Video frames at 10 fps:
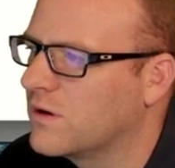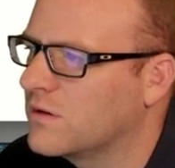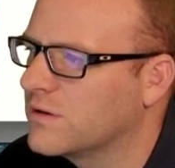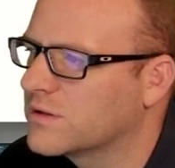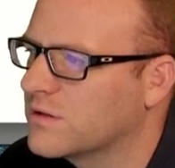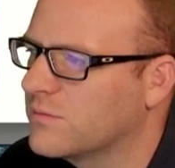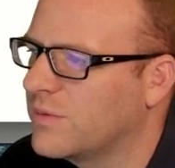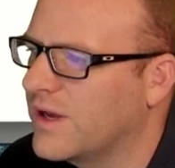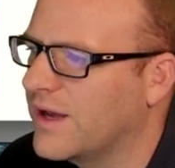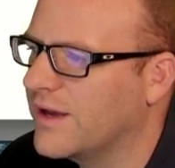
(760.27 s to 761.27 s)
Let's go
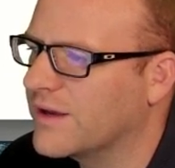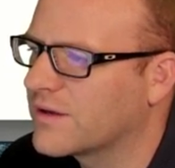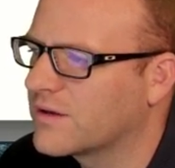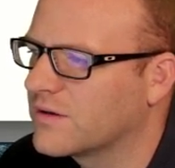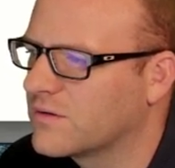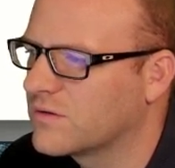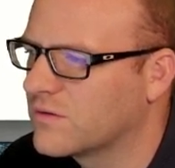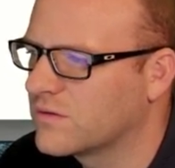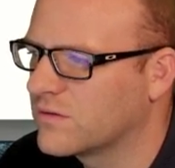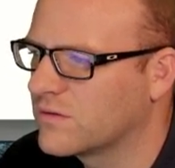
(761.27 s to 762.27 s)
back.
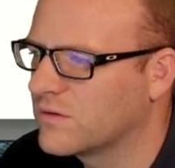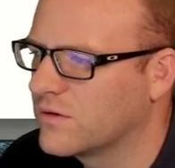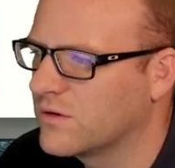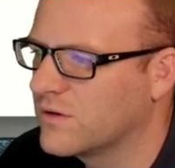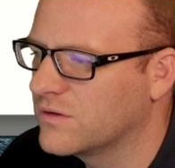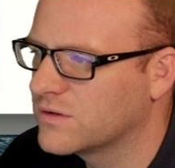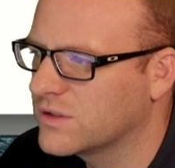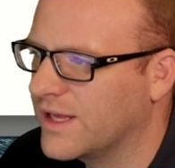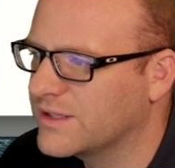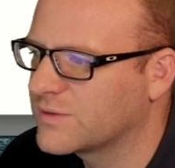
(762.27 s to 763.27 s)
So
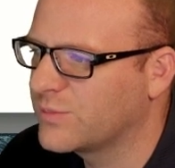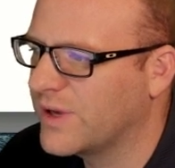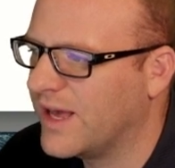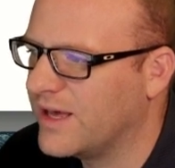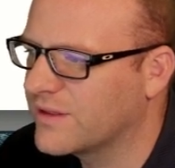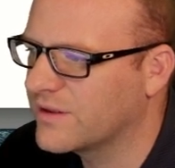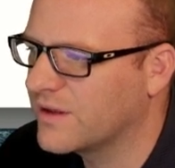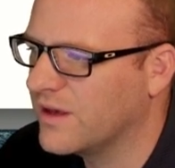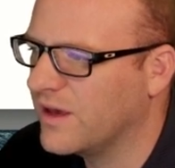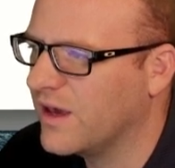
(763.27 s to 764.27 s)
that's path
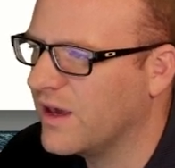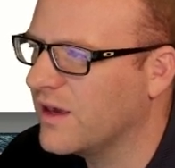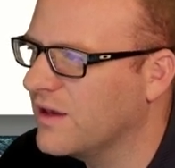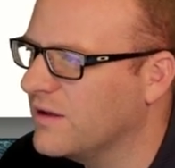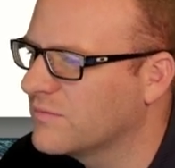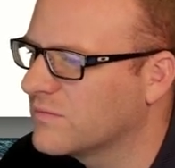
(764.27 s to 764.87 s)
A.